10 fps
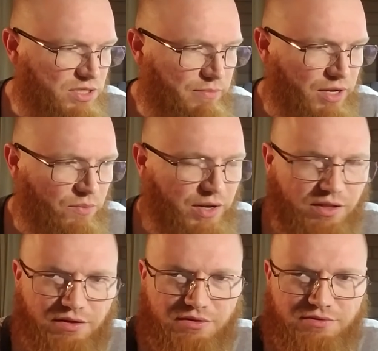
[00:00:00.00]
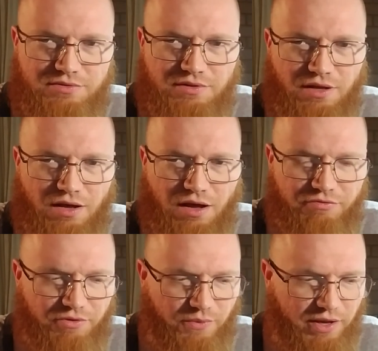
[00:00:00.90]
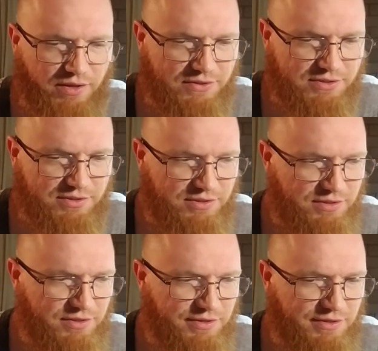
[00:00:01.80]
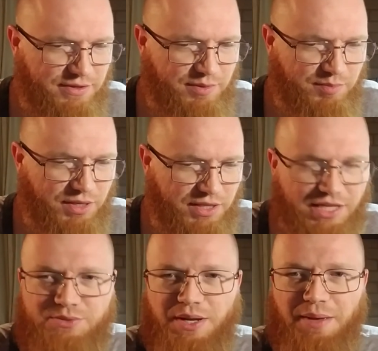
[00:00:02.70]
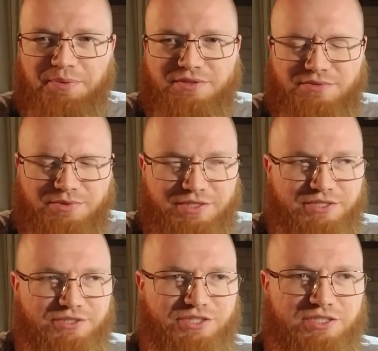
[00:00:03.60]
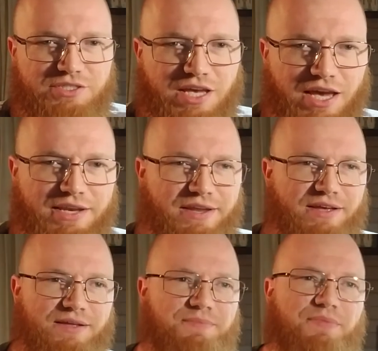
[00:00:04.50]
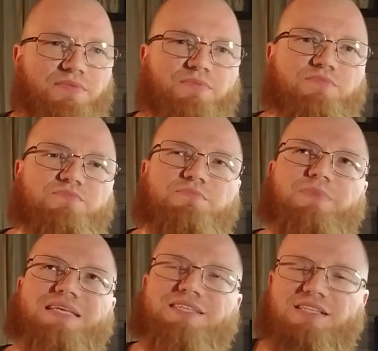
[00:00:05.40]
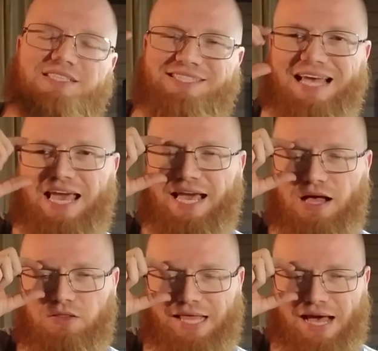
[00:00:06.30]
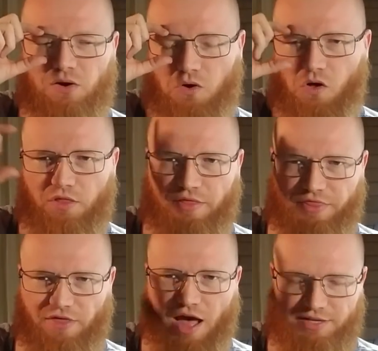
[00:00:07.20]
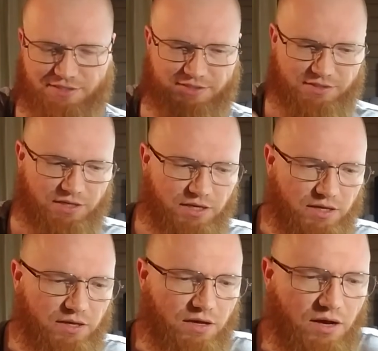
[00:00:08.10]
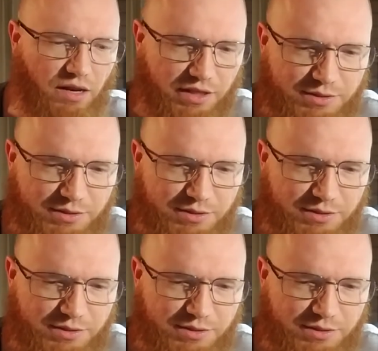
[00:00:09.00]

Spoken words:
I might have went a little off the rails, but that's what happens when you're just kind of basically saying out loud all the thoughts on a